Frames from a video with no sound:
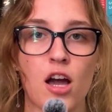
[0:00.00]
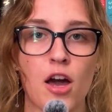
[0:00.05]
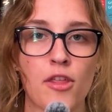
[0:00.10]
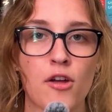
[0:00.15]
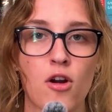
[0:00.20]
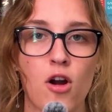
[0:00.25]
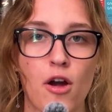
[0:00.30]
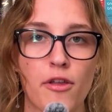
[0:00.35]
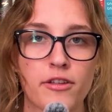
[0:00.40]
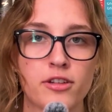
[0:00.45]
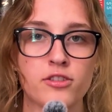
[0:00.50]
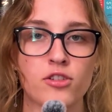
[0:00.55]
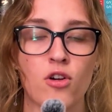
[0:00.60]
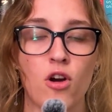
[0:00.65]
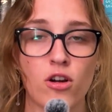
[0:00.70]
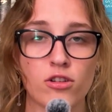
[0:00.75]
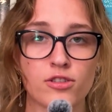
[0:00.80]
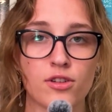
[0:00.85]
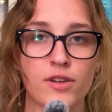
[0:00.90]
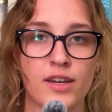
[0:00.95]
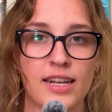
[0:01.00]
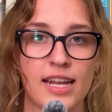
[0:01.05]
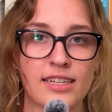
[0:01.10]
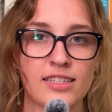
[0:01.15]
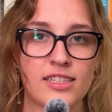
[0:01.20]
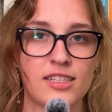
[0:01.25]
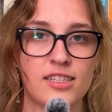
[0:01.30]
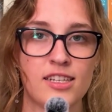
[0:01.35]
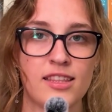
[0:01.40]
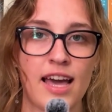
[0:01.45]
other authors are also
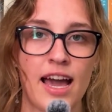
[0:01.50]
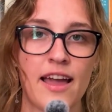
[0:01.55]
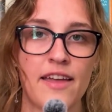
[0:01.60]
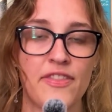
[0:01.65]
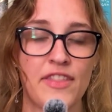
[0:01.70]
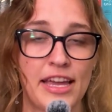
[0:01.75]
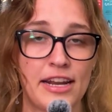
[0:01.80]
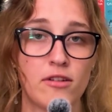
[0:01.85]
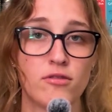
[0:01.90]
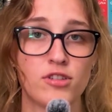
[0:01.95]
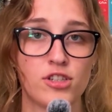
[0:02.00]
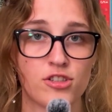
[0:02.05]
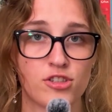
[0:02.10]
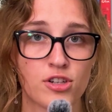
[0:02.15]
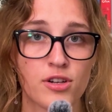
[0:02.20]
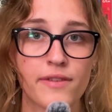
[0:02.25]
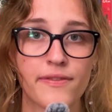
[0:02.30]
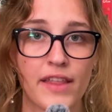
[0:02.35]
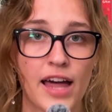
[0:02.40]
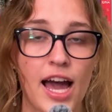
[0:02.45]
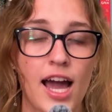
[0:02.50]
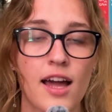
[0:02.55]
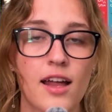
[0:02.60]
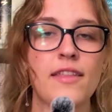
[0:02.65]
connected to that and they don't deserve that."